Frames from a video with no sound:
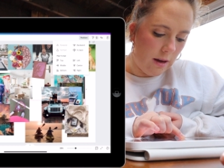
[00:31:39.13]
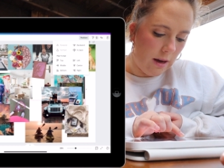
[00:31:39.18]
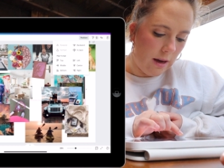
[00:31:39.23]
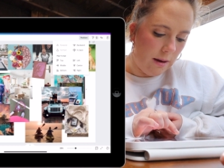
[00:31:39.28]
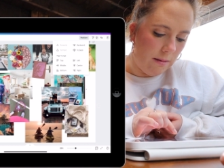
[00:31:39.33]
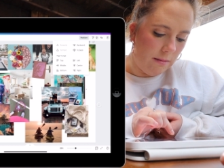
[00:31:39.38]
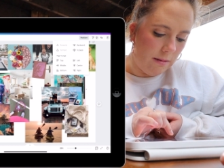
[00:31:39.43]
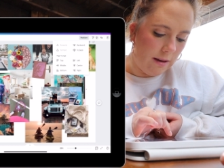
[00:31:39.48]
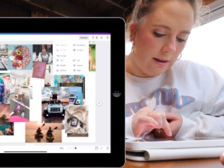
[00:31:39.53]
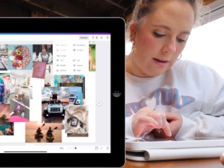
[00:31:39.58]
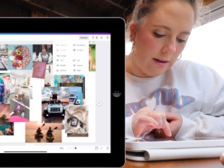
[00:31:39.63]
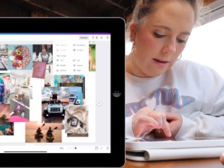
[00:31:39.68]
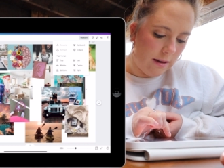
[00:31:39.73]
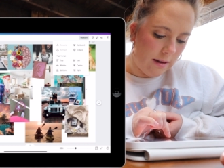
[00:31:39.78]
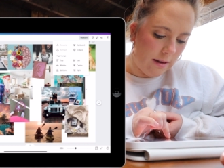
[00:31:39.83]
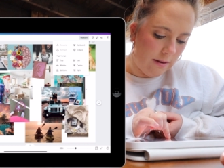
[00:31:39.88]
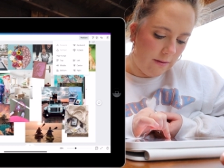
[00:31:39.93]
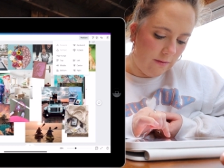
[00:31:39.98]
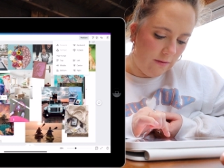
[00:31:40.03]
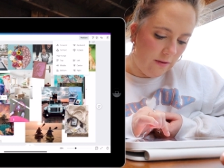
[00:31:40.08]
I am
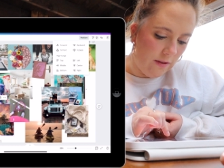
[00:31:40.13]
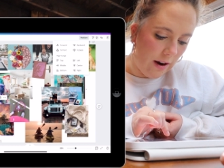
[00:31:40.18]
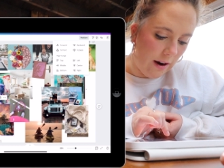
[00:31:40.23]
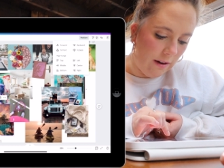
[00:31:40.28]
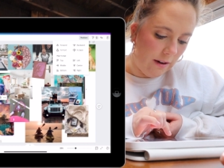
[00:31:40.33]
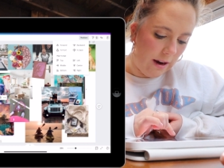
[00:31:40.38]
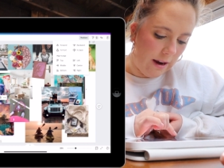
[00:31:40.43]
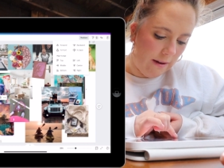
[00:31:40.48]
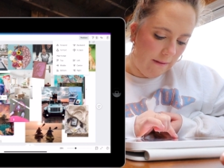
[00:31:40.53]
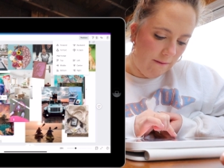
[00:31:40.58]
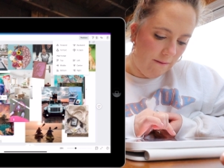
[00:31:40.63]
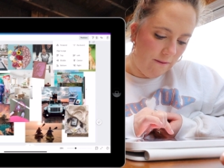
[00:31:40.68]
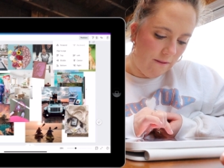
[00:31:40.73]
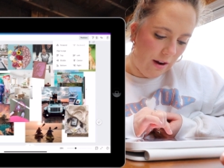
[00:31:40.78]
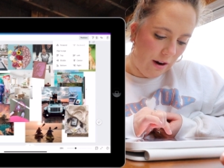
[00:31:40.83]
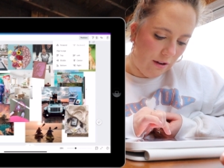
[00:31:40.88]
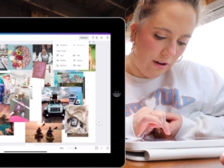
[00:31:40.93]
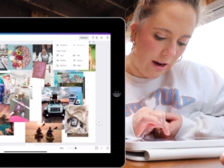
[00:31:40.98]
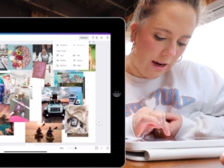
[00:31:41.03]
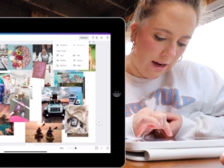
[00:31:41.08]
very,
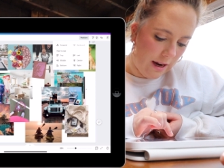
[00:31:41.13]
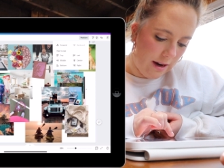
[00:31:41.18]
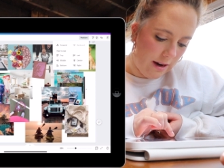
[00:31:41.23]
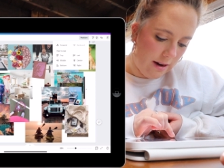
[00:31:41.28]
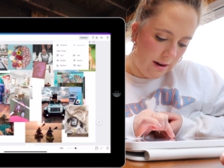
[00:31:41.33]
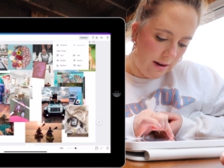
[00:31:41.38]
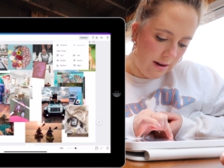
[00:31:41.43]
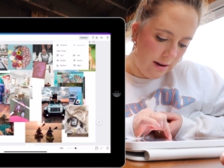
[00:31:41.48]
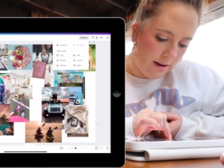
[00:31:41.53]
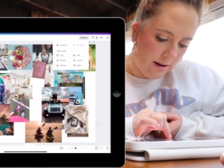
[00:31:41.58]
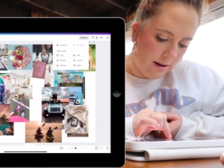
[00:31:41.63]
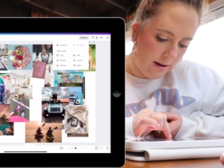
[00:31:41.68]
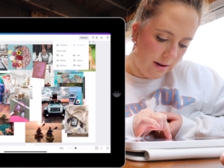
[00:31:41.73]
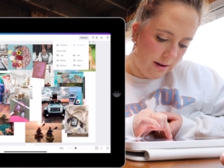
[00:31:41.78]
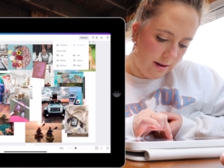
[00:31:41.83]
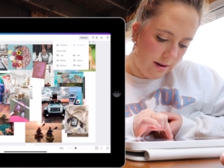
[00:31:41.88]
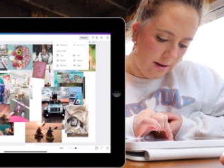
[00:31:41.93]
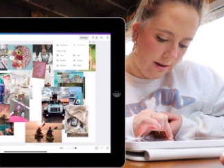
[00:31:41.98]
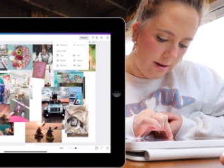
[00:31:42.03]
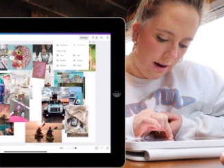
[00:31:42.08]
very
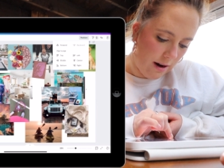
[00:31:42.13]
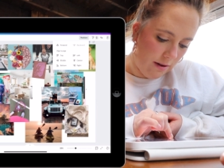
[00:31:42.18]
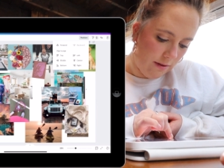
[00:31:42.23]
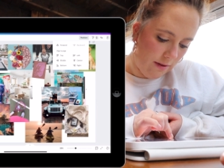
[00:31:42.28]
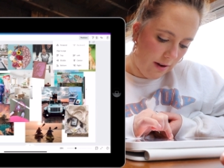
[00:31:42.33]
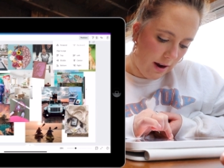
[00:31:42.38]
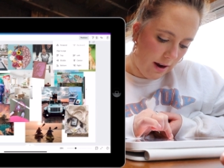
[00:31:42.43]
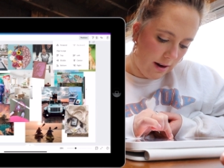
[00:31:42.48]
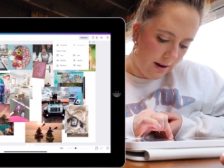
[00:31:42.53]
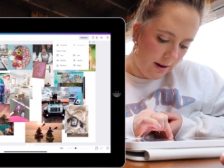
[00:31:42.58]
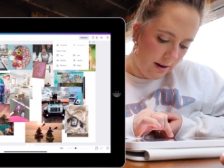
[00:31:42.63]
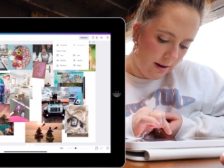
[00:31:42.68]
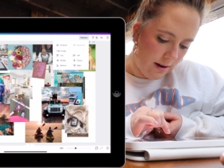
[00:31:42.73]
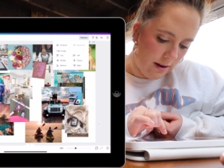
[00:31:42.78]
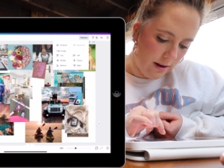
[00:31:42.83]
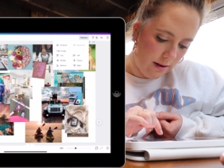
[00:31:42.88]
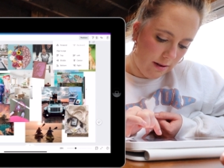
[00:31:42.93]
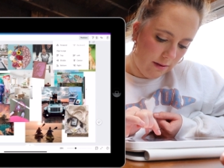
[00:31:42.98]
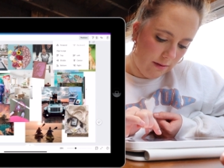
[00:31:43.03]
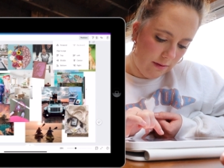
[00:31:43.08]
terrified
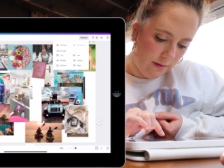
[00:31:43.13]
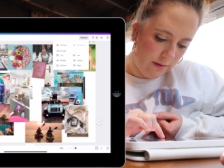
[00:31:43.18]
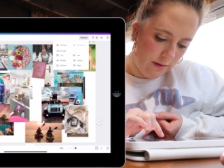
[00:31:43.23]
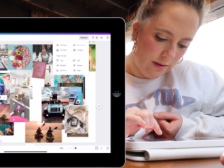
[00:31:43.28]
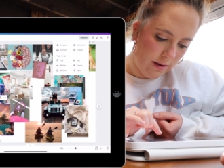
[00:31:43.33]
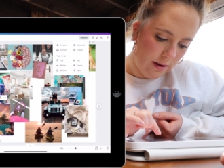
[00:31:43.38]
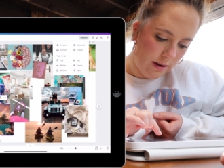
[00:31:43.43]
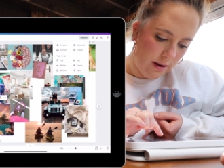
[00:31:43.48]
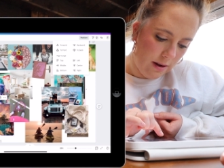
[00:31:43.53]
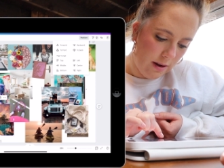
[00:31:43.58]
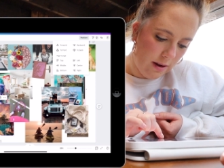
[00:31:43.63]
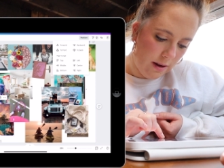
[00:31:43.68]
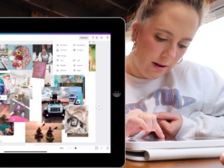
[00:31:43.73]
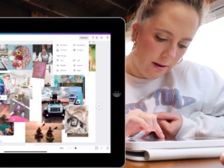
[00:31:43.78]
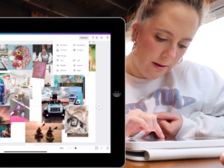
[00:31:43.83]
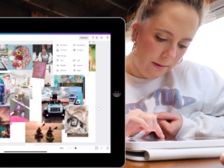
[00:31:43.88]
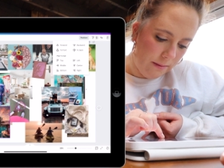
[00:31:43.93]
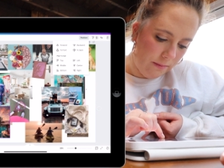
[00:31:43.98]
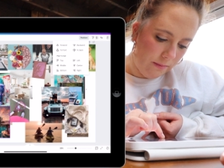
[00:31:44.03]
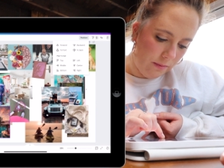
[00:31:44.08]
of
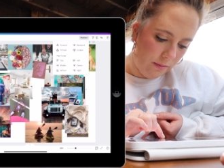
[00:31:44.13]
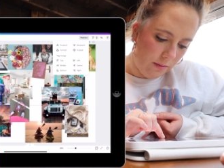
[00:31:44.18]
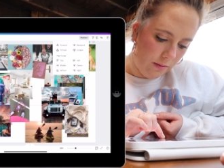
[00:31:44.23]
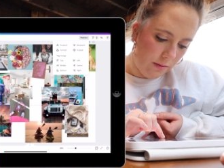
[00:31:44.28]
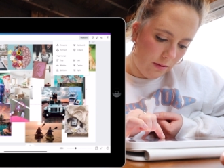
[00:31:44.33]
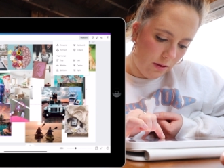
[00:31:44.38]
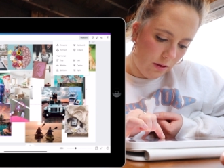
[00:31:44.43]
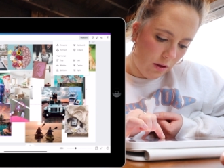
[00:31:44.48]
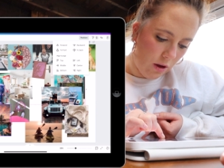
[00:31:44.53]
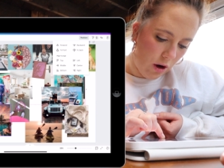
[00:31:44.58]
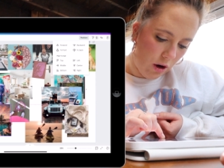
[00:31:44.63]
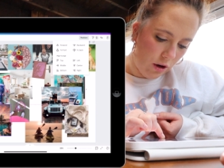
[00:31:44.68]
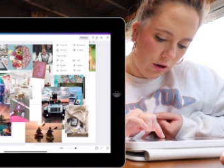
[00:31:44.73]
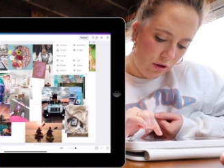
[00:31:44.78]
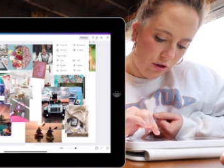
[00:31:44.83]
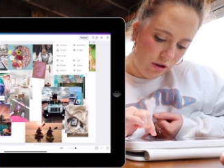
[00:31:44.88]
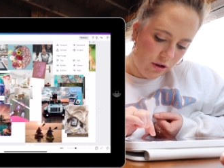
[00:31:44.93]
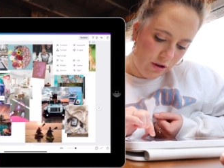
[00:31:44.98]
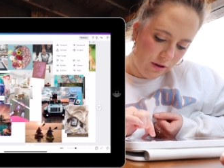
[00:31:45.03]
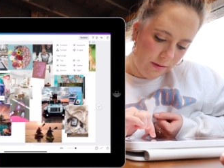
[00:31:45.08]

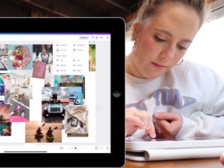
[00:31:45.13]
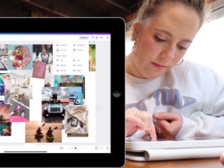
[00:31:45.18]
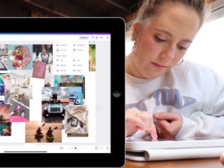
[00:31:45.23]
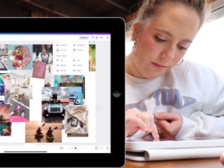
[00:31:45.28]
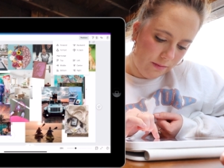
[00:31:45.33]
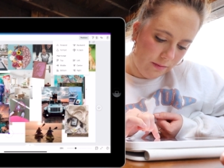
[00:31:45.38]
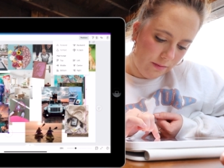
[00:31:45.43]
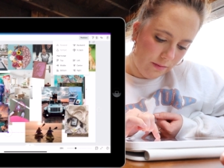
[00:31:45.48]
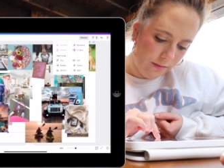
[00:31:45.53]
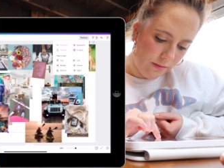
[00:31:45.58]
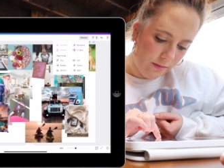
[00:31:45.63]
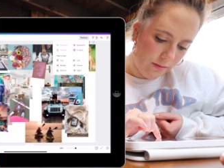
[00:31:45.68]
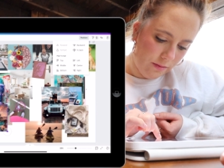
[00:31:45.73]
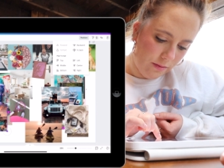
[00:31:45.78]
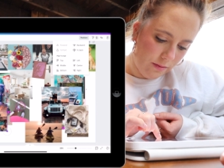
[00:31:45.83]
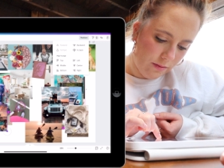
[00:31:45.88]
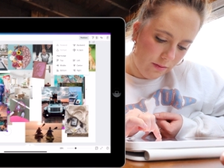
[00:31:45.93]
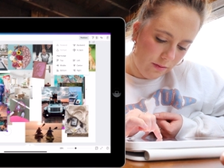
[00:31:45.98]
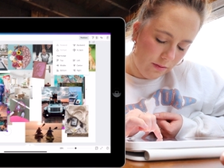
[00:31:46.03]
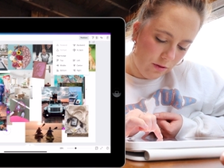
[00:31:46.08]
large
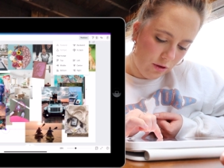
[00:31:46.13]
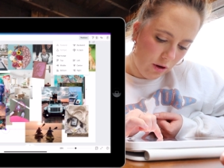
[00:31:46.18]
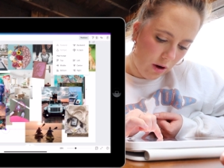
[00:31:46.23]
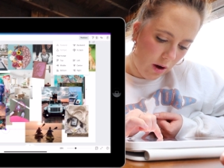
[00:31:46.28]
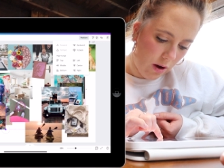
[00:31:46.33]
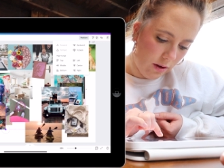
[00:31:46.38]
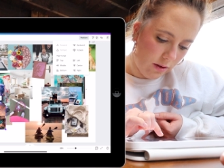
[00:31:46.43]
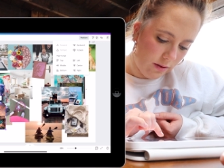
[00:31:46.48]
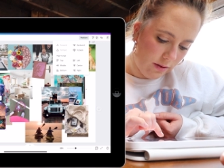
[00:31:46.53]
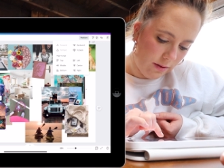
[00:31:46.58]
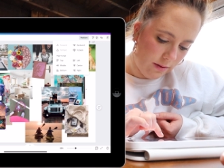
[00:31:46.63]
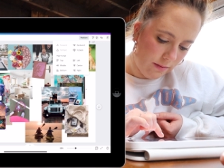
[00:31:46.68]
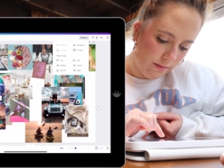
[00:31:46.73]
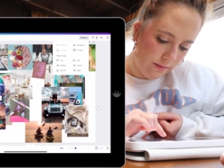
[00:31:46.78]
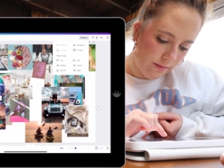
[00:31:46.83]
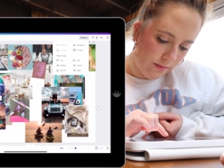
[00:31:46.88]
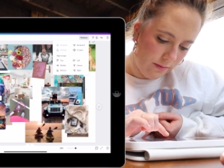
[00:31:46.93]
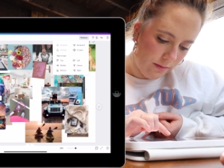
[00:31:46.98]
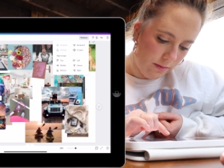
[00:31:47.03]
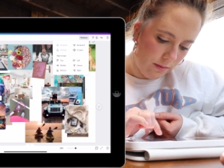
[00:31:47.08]
dogs,
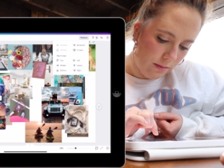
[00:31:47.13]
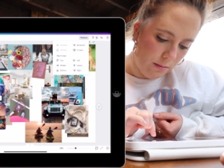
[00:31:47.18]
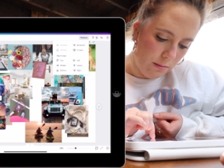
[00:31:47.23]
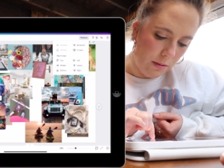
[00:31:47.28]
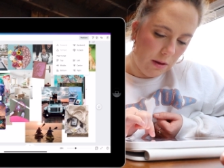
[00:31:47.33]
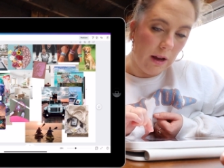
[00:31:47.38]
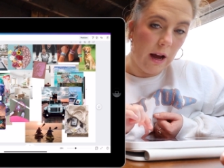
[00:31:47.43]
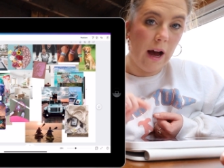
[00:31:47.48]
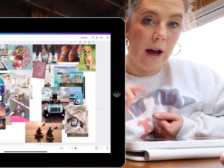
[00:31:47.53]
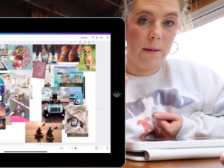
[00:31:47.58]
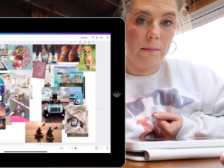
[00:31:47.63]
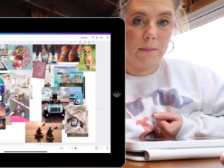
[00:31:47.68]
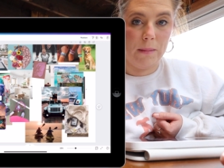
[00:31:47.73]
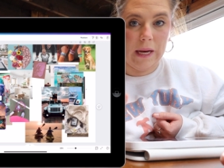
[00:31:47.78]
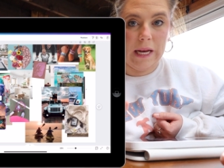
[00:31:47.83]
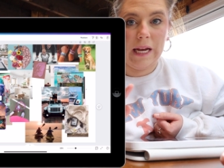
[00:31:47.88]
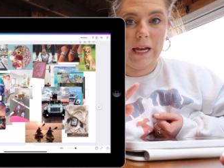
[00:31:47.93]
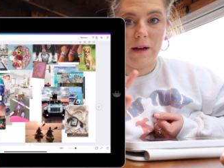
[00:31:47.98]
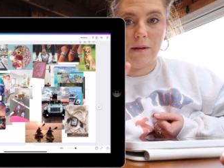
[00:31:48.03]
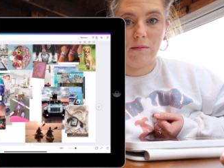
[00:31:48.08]

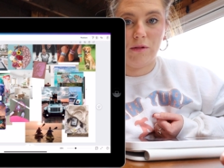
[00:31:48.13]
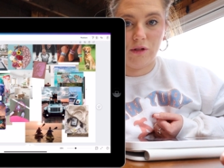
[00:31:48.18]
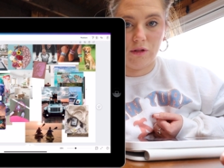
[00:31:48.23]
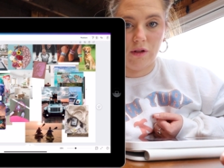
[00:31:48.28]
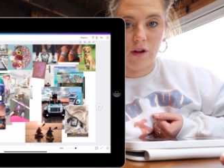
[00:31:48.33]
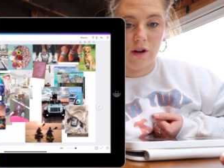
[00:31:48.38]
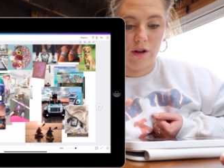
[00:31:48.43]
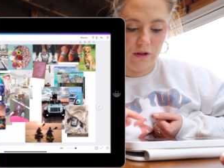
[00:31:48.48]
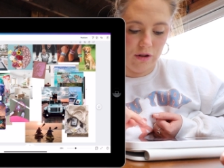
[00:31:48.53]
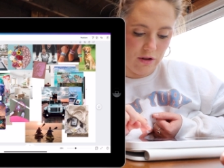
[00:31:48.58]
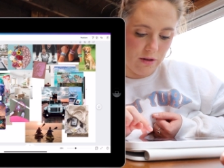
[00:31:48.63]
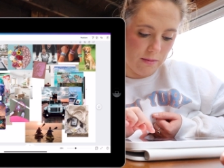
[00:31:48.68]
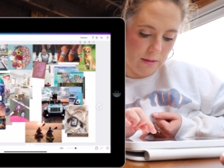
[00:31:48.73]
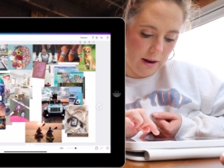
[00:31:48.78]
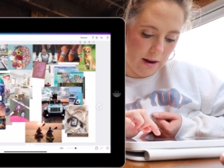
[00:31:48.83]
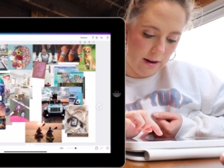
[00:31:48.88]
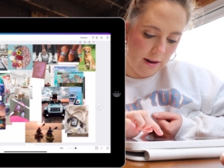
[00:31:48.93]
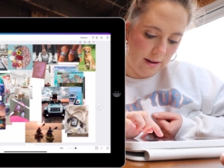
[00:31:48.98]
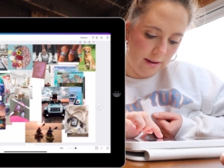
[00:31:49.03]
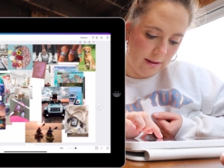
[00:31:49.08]
medium to large, to be
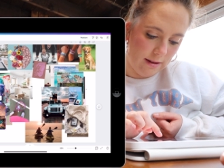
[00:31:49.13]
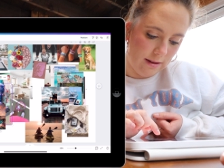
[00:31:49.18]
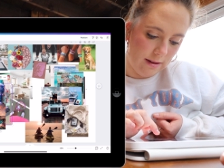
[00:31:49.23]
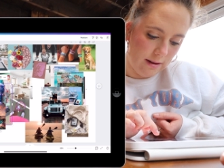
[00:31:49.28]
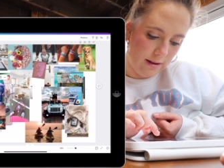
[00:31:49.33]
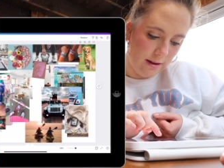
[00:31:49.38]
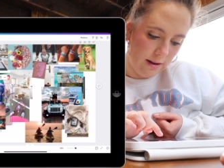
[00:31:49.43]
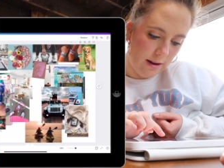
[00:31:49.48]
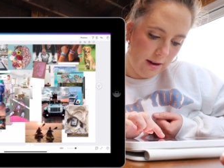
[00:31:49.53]
honest.